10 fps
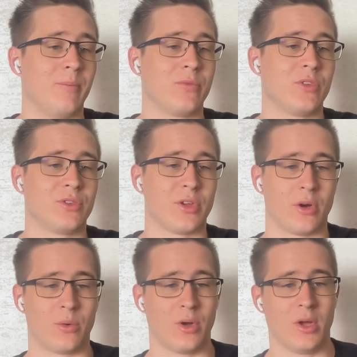
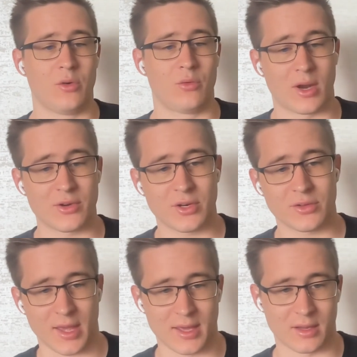So
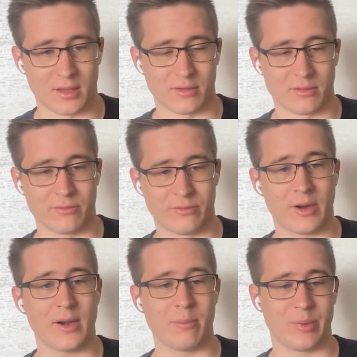Russia's had a
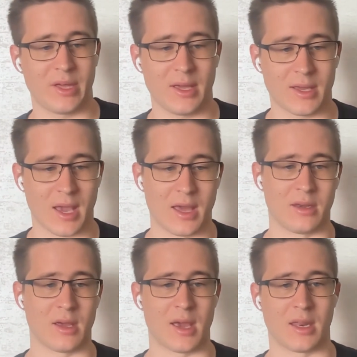very big
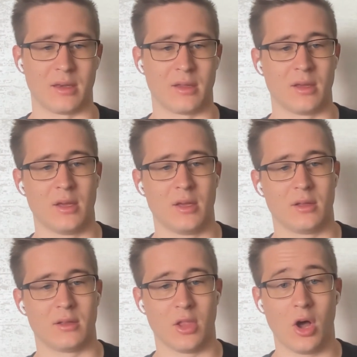and
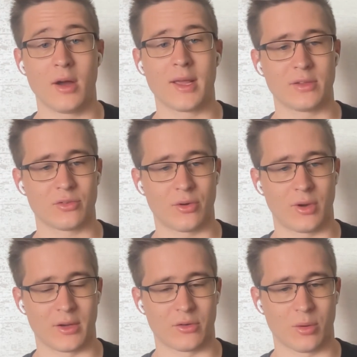long
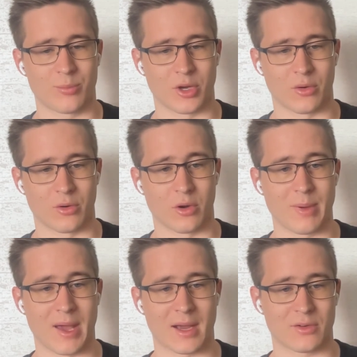history in crypto, going
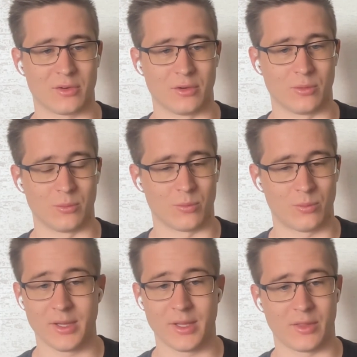back to
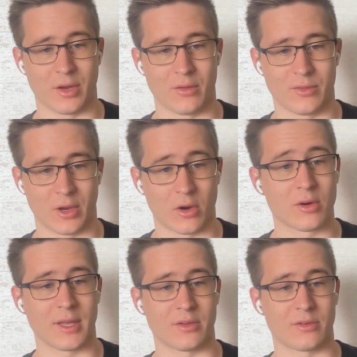really the
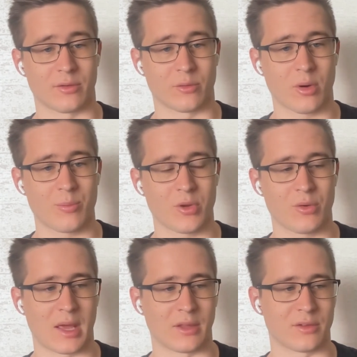earliest of crypto
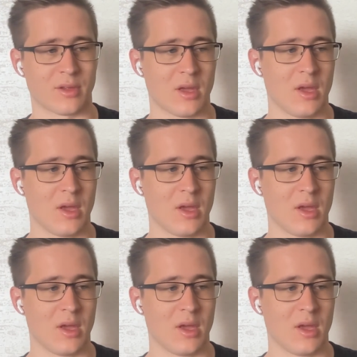days.